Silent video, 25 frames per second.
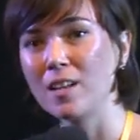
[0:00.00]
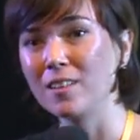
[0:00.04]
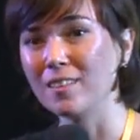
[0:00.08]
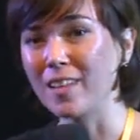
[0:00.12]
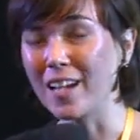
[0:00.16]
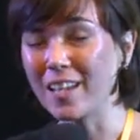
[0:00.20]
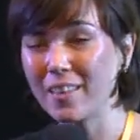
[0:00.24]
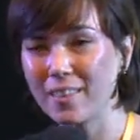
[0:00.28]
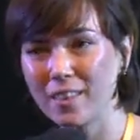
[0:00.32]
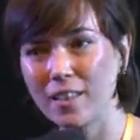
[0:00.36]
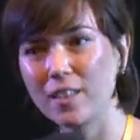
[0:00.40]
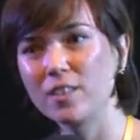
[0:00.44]

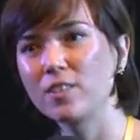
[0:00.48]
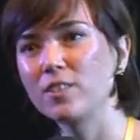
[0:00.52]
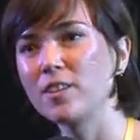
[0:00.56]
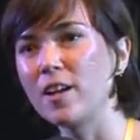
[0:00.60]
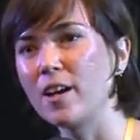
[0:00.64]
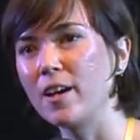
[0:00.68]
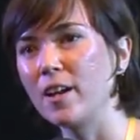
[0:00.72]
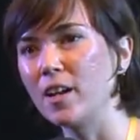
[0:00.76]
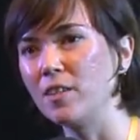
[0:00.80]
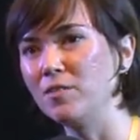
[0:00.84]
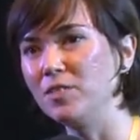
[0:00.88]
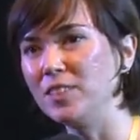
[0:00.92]
like the
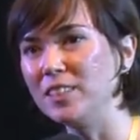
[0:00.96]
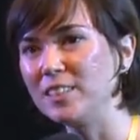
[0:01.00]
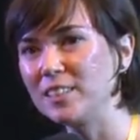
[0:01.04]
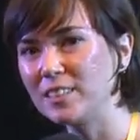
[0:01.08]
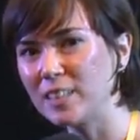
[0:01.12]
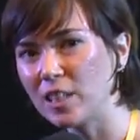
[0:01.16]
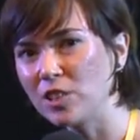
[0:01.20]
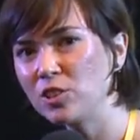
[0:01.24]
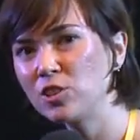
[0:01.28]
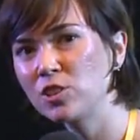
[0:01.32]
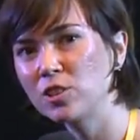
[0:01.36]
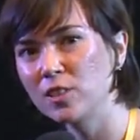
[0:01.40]
internet, of
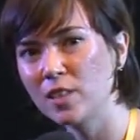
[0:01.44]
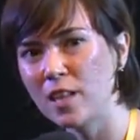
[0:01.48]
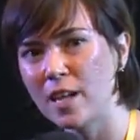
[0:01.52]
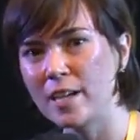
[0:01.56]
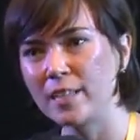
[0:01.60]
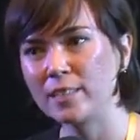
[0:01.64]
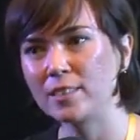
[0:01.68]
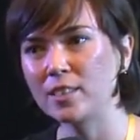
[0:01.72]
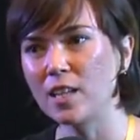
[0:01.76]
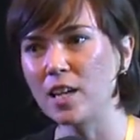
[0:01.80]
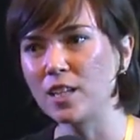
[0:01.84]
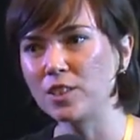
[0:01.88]

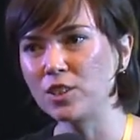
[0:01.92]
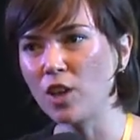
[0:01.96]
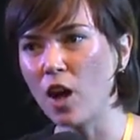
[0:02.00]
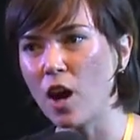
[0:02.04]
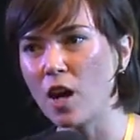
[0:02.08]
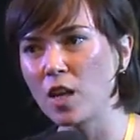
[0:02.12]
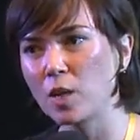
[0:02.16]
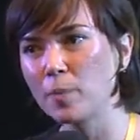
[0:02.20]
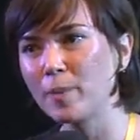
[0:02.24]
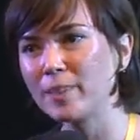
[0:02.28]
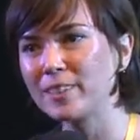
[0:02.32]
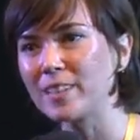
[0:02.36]
decentralized,
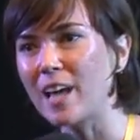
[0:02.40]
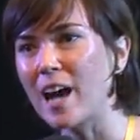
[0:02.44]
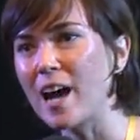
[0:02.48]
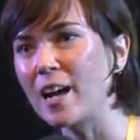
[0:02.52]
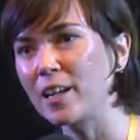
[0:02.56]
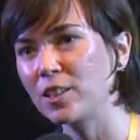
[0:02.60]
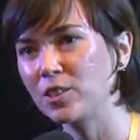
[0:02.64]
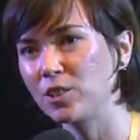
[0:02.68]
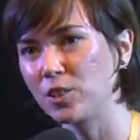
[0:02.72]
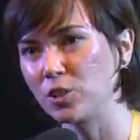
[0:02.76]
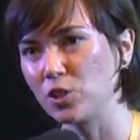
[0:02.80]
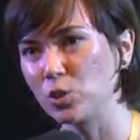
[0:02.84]
autonomous
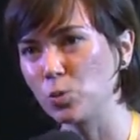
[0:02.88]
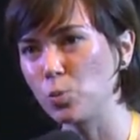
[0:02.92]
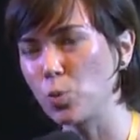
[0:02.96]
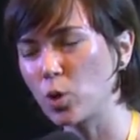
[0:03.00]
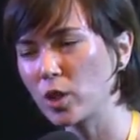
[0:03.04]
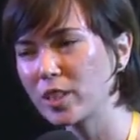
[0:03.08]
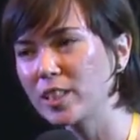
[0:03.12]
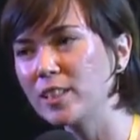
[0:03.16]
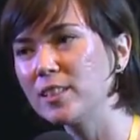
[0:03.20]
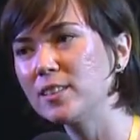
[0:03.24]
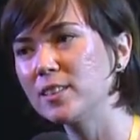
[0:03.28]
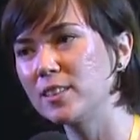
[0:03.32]
actors
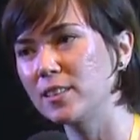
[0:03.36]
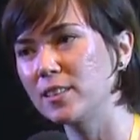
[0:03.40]
working